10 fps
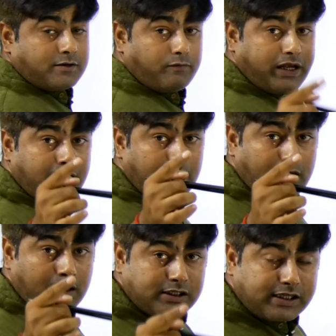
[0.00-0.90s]

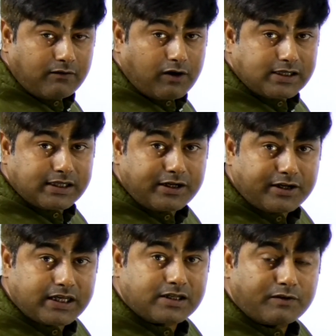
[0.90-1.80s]
when C was in
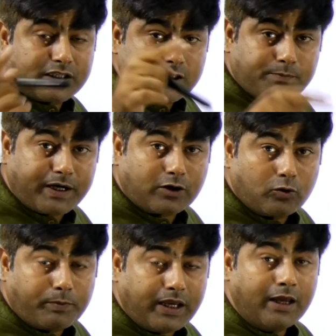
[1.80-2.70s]
rest with respect
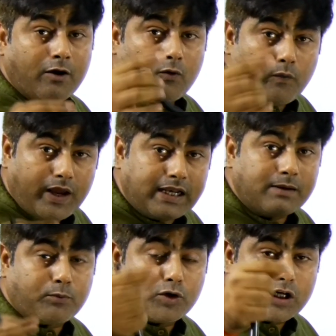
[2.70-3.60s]
to B,
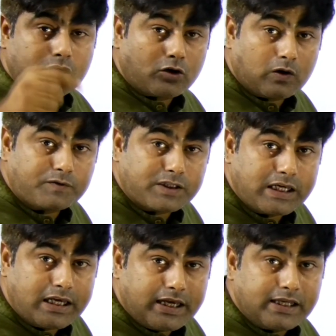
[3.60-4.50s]
when position of
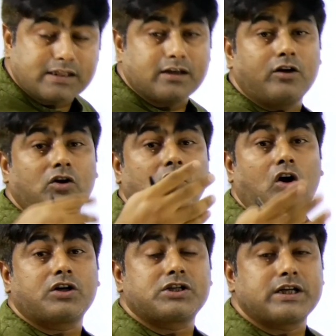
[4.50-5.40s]
C is
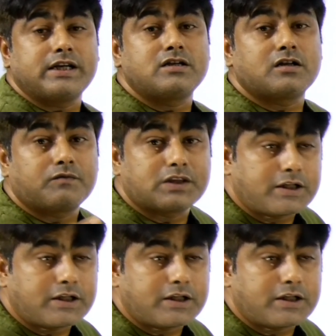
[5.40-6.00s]
not changing with